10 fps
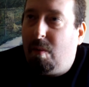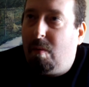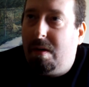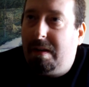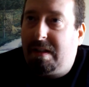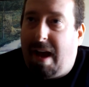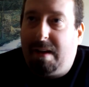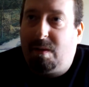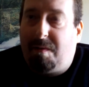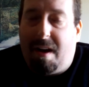would
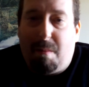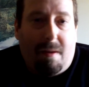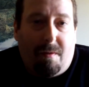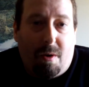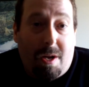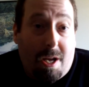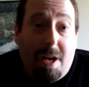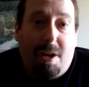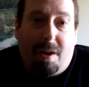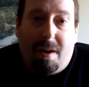satisfy me for a
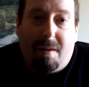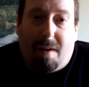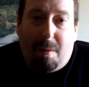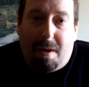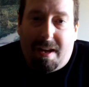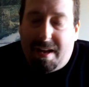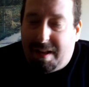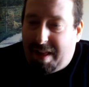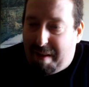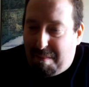year if I were to hit
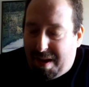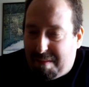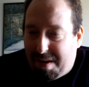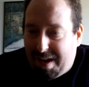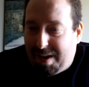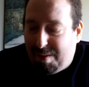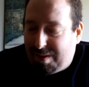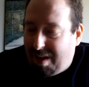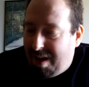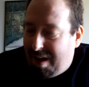it that big. But
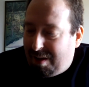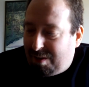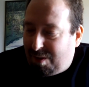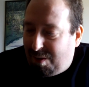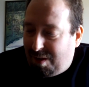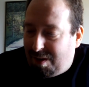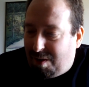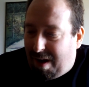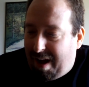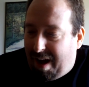anyways, so, you
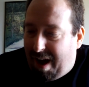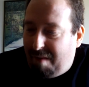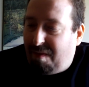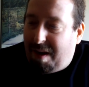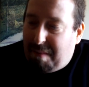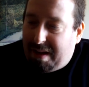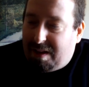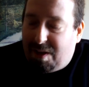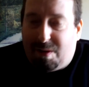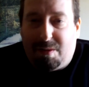know, I find my
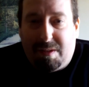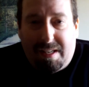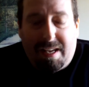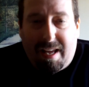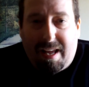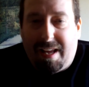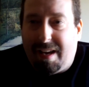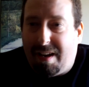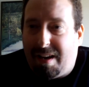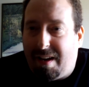little
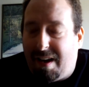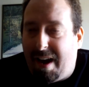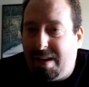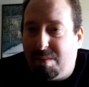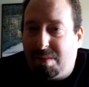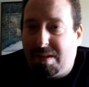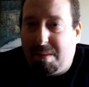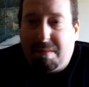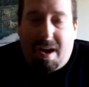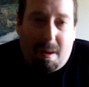dinky items
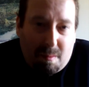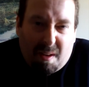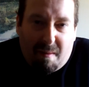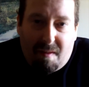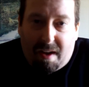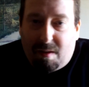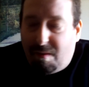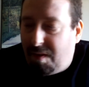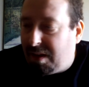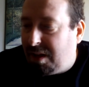sometimes at
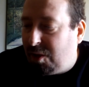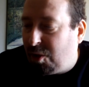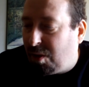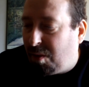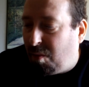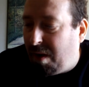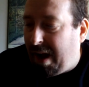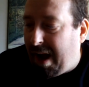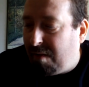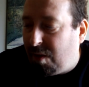Value Village or what
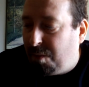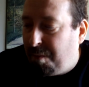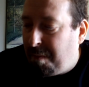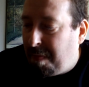have you.